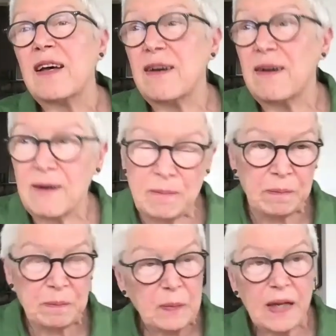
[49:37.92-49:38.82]

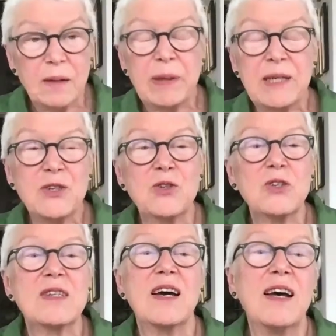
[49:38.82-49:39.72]
Alberto
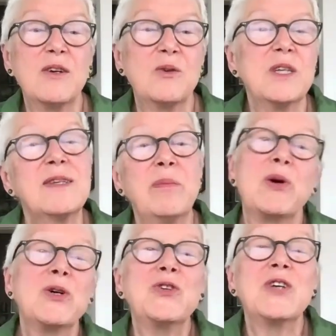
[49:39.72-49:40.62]
Toscano. It's in
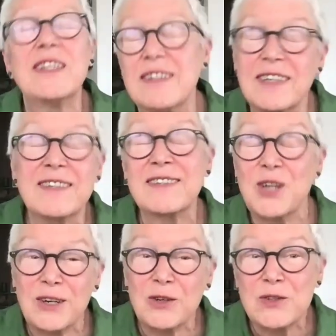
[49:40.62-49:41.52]
Portugal and it's
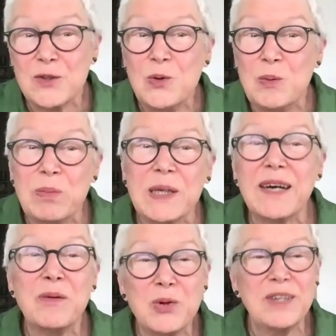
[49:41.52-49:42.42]
not on Zoom, but
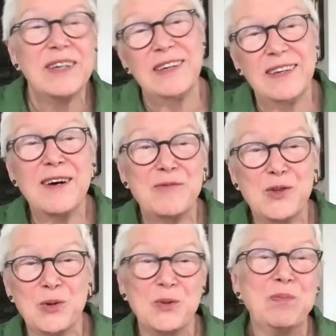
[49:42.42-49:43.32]
I would love
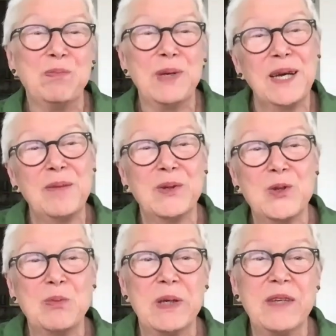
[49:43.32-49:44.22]
to be able
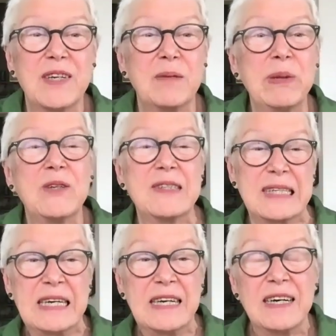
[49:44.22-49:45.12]
to be there because
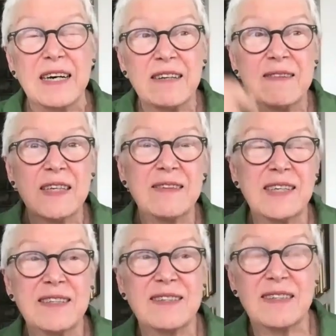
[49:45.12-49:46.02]
I think
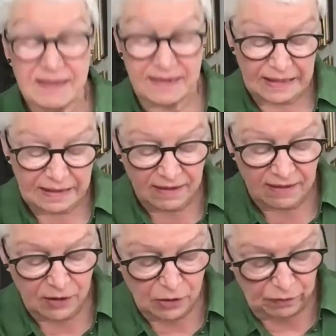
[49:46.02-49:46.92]
that's exactly
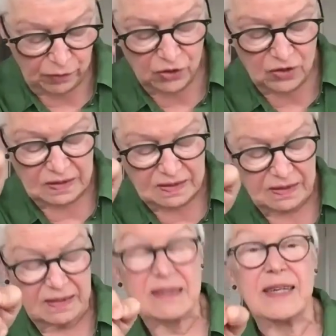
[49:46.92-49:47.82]
the
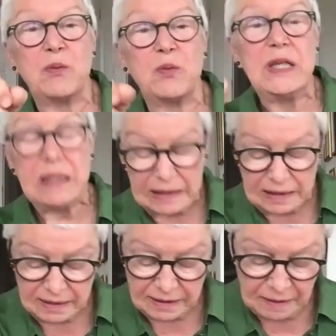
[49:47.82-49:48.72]
convergences that we
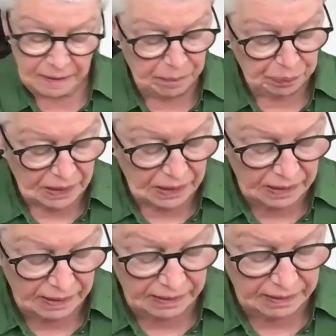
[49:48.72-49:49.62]
need.
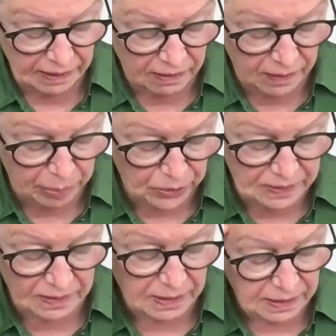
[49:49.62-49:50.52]
And then the other
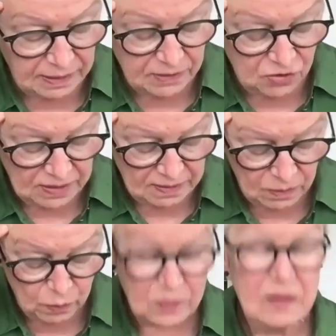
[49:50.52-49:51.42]
person I
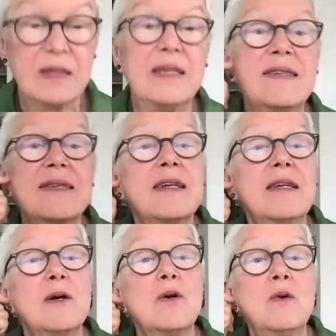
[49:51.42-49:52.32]
suggested was Lisa
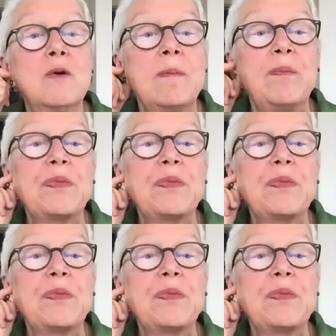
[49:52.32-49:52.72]
Lowe.